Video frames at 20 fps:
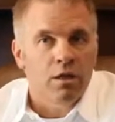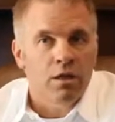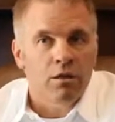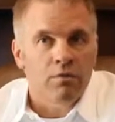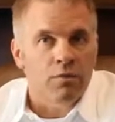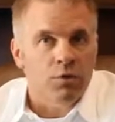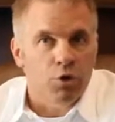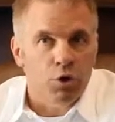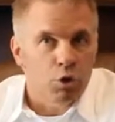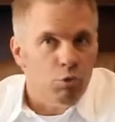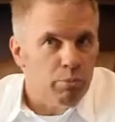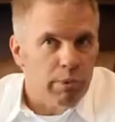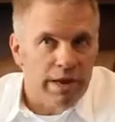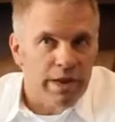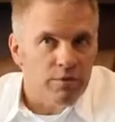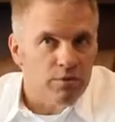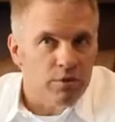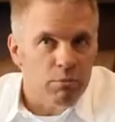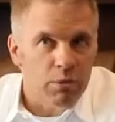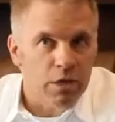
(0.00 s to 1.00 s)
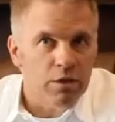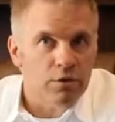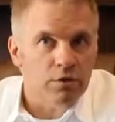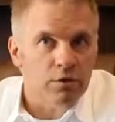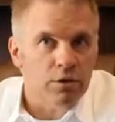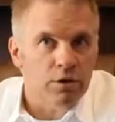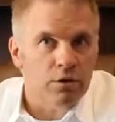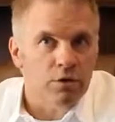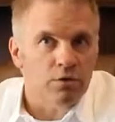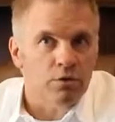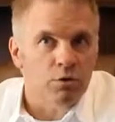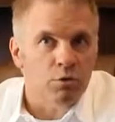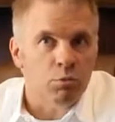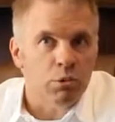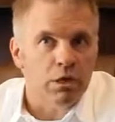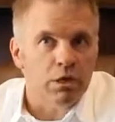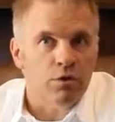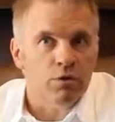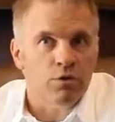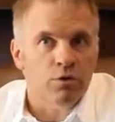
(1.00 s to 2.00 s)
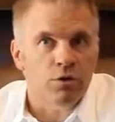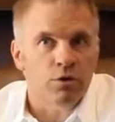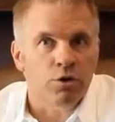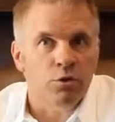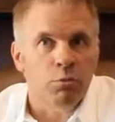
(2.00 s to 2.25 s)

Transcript: If you don't pass the means test, you'd be considered